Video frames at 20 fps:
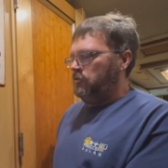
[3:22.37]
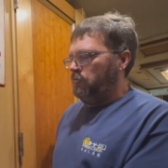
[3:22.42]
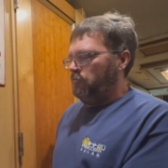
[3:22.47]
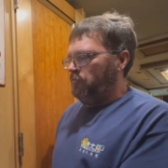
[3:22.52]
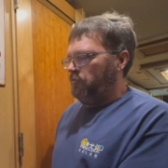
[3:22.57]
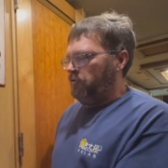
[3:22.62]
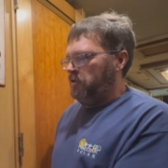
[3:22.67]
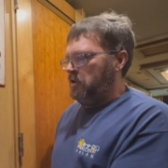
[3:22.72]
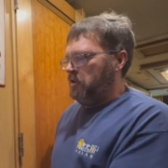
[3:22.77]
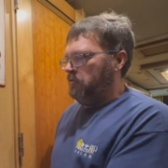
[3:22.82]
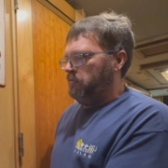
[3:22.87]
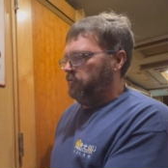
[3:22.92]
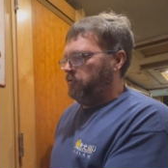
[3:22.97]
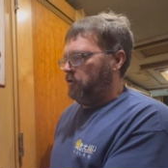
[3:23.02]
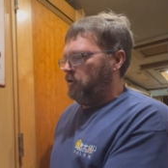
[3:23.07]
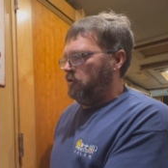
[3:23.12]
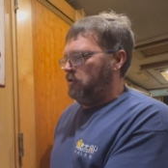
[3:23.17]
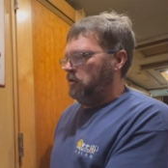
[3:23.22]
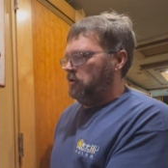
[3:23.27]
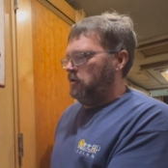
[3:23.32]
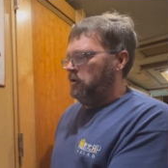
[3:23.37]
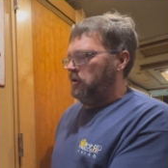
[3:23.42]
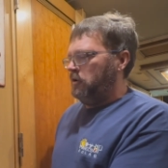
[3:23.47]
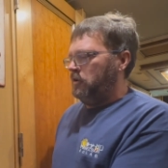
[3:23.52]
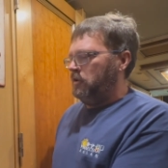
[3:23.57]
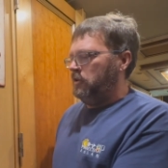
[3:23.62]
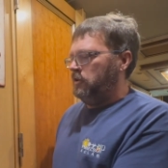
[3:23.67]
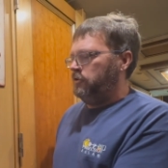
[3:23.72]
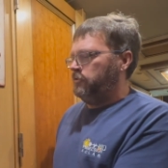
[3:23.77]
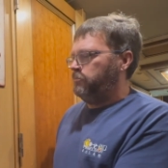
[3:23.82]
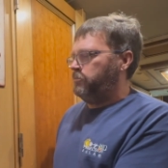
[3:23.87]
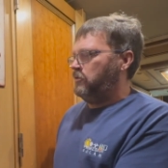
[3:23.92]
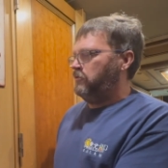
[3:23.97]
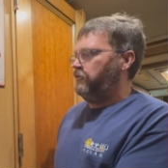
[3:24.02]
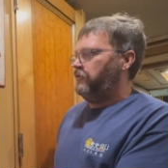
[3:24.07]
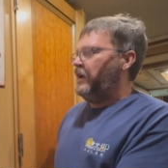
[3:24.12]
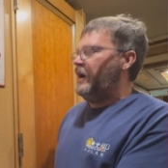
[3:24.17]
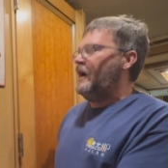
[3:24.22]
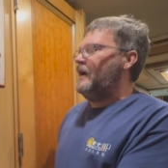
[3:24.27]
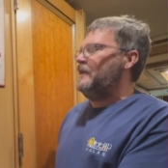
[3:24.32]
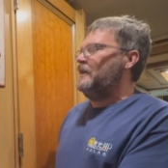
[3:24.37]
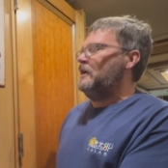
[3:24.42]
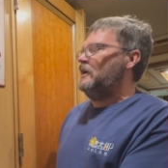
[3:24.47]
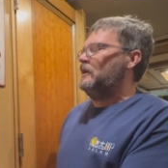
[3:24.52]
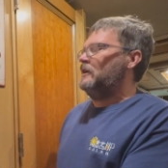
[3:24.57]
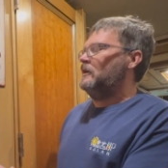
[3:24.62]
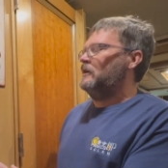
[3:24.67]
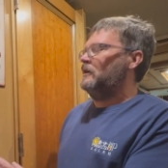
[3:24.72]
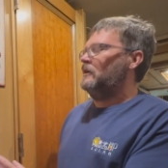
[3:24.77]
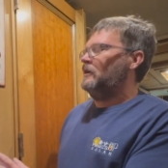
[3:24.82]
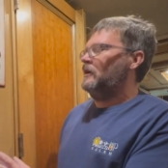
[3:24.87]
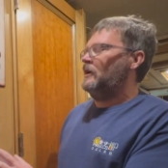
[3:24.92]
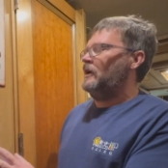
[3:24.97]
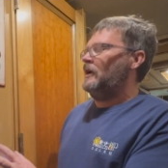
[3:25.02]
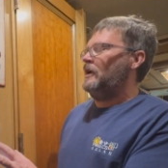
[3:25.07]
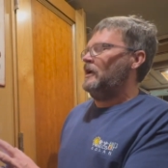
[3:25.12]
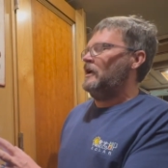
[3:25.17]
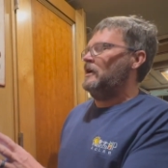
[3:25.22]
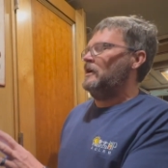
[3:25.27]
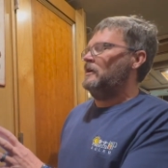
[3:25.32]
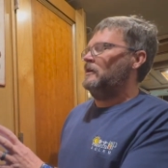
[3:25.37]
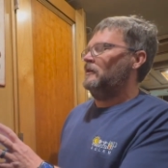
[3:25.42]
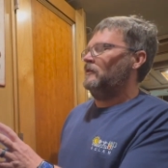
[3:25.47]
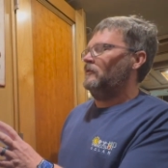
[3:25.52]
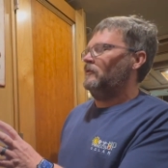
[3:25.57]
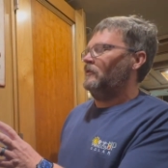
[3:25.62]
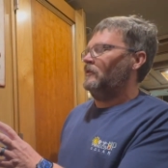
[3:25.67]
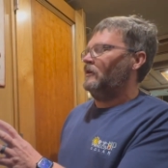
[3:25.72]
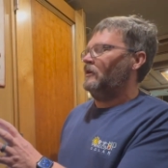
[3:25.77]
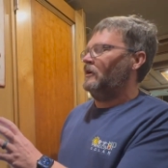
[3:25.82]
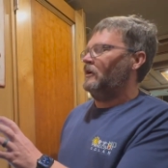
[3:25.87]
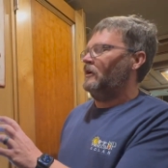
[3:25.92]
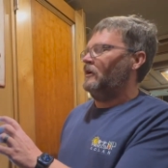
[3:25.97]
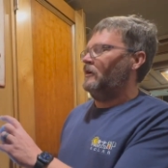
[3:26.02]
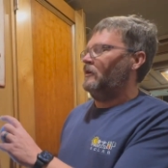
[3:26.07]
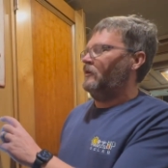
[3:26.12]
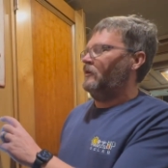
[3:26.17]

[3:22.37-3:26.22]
the inverter is providing a, uh,